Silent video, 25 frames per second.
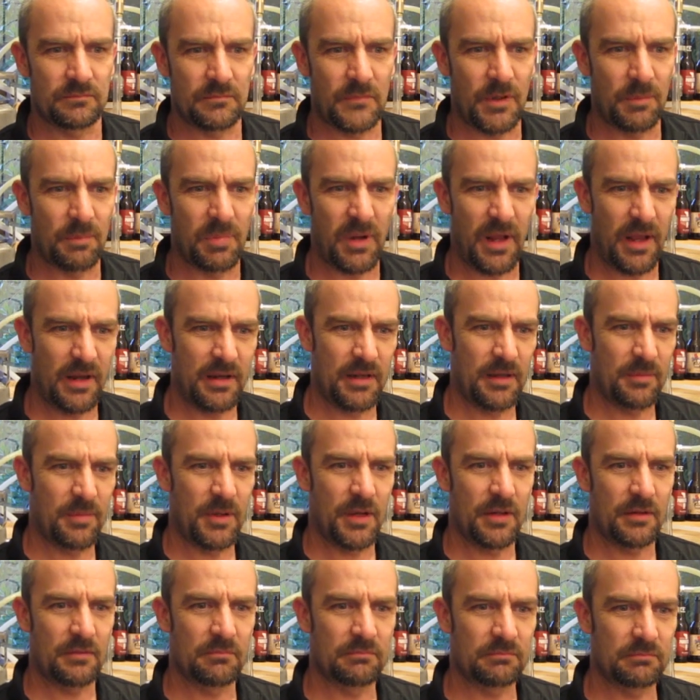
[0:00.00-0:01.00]
complaining
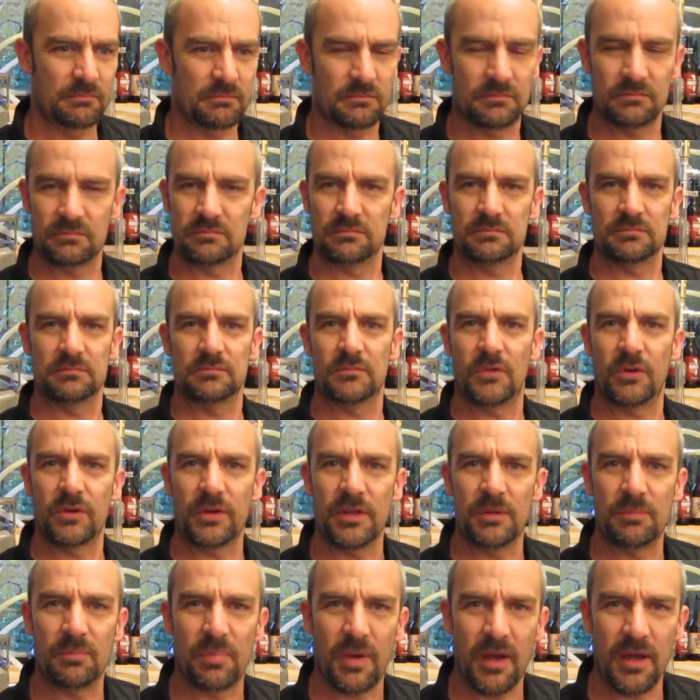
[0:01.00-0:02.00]
about not
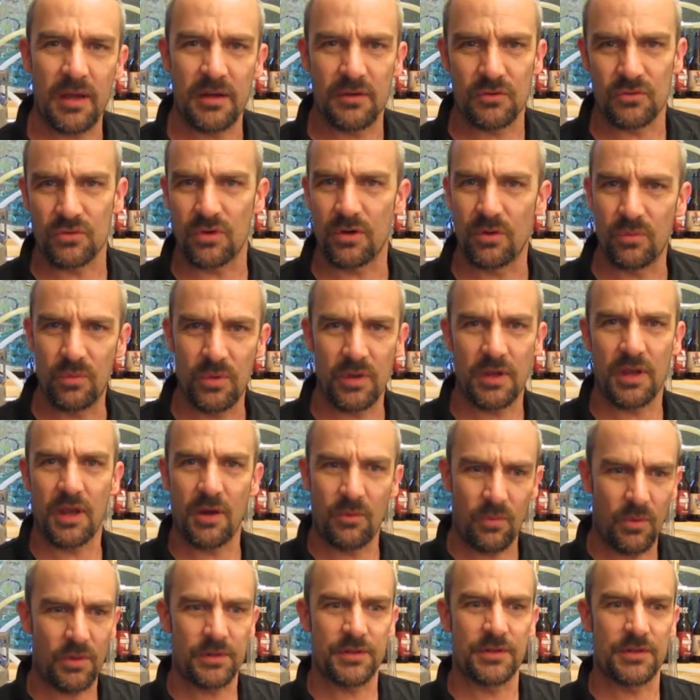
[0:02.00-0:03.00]
getting paid and trying to work
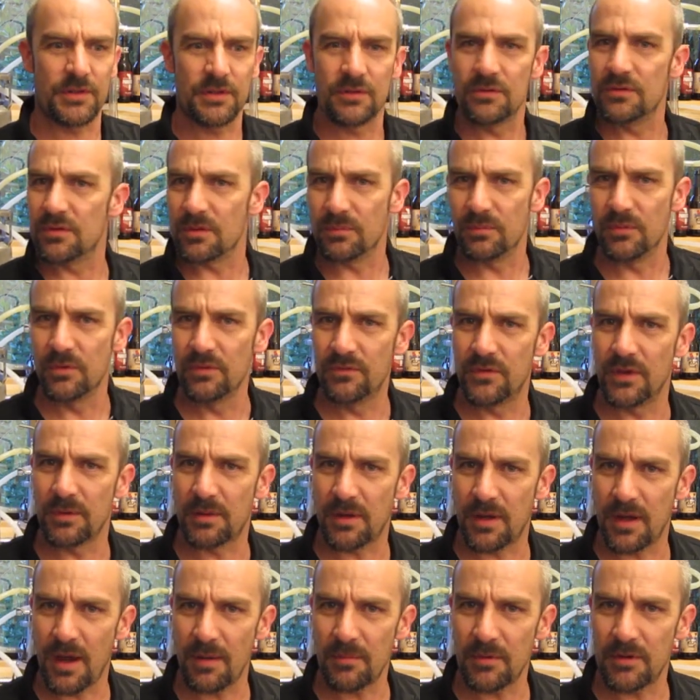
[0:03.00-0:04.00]
out what to do to move the
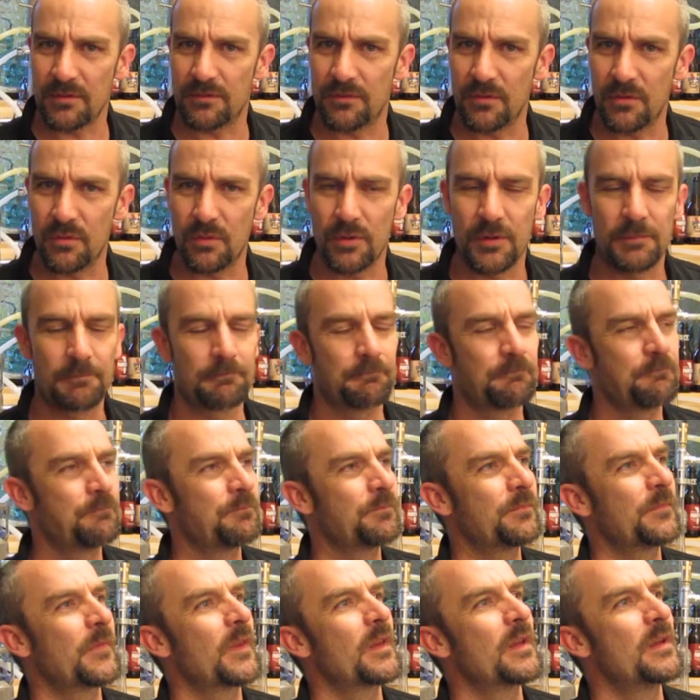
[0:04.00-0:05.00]
company forward,
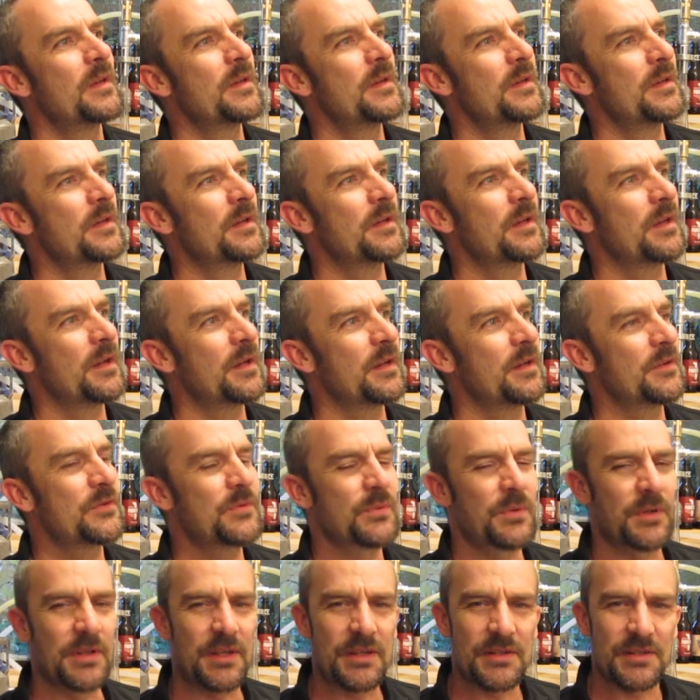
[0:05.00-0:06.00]
and it
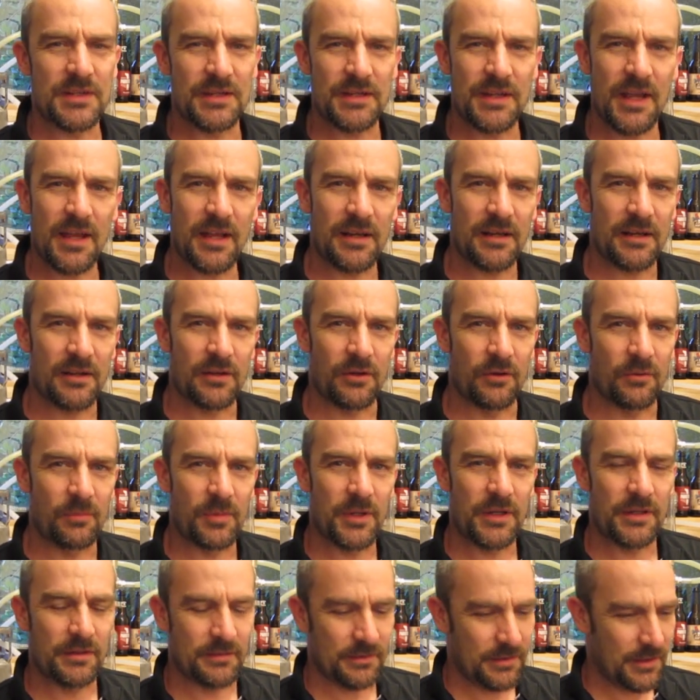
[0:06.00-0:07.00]
sort of gets you down a little
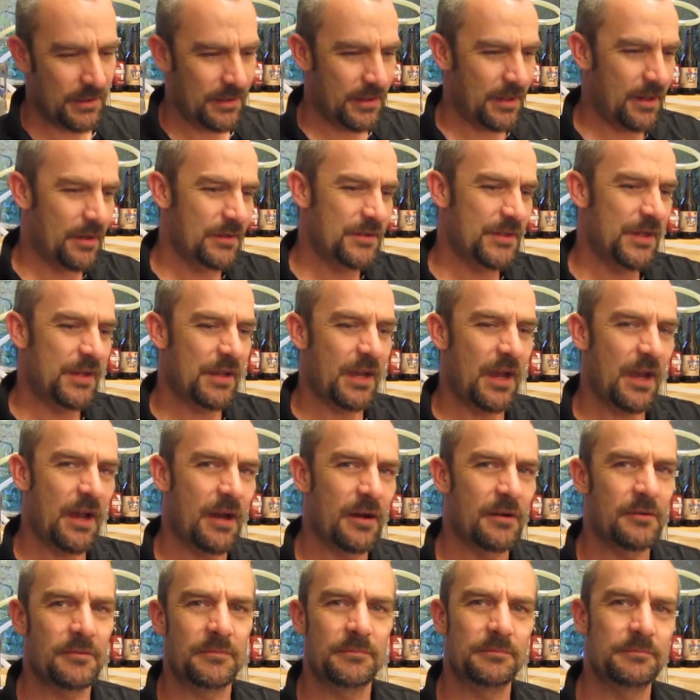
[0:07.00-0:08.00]
bit. And then you go see
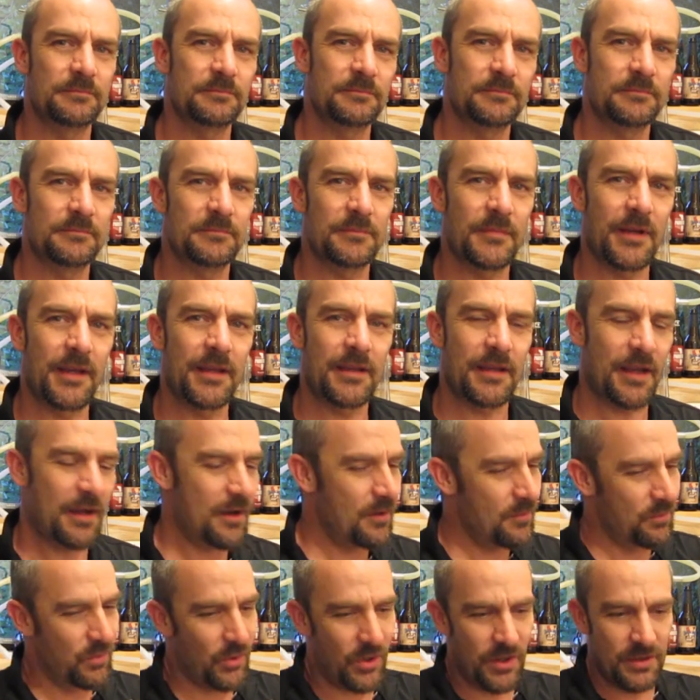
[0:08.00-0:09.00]
Carl, and
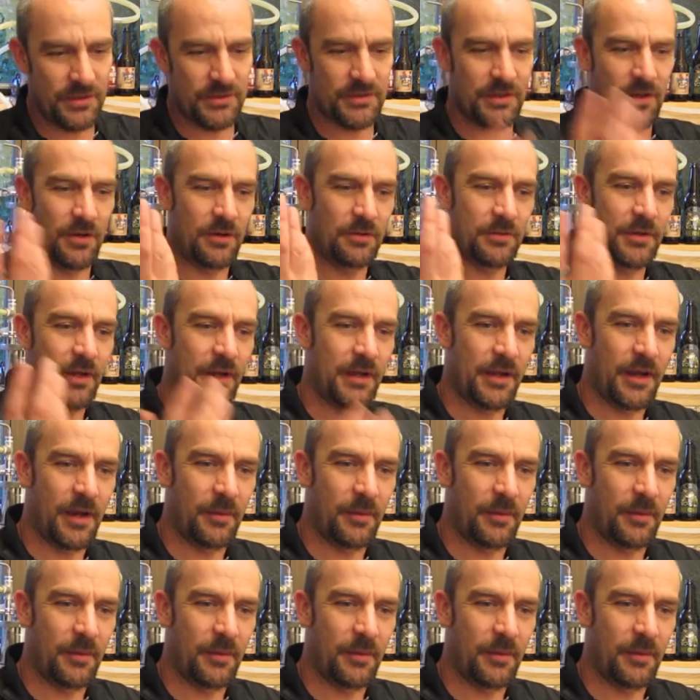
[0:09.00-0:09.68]
Carl brightens your whole day